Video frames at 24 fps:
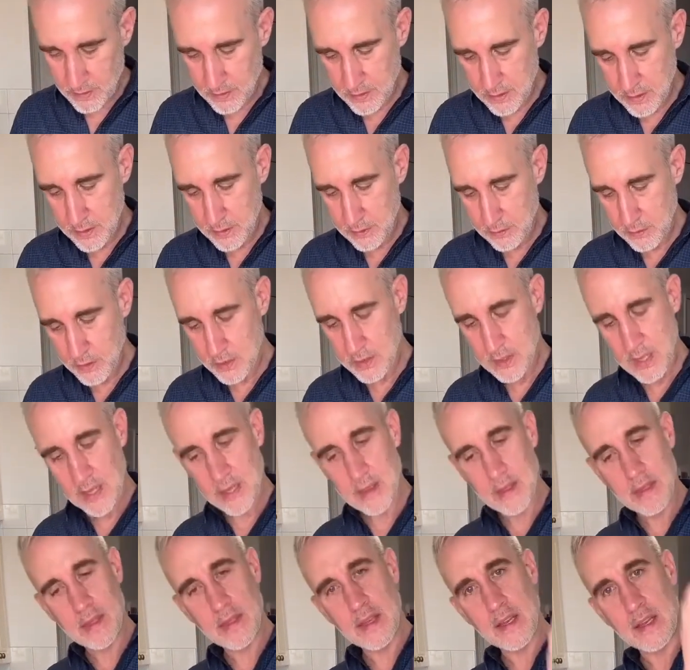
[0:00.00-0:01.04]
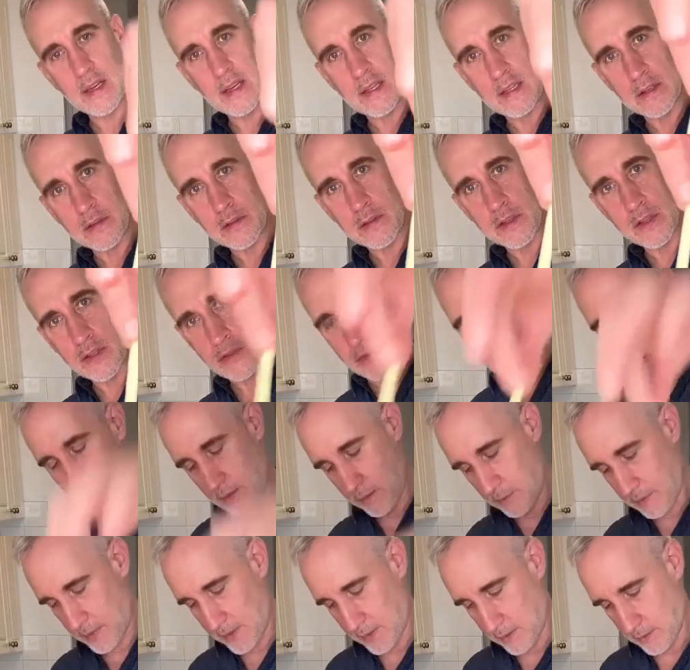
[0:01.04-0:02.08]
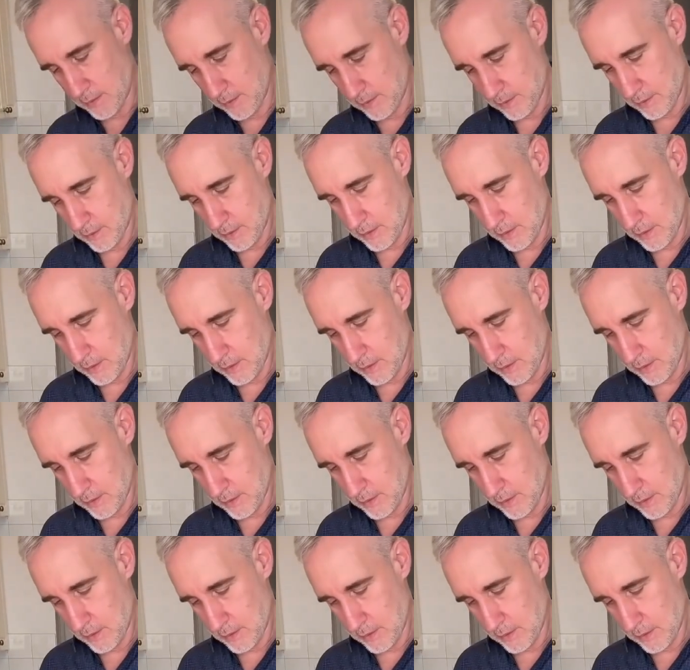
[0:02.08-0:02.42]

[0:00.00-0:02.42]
See, just like thin little strips.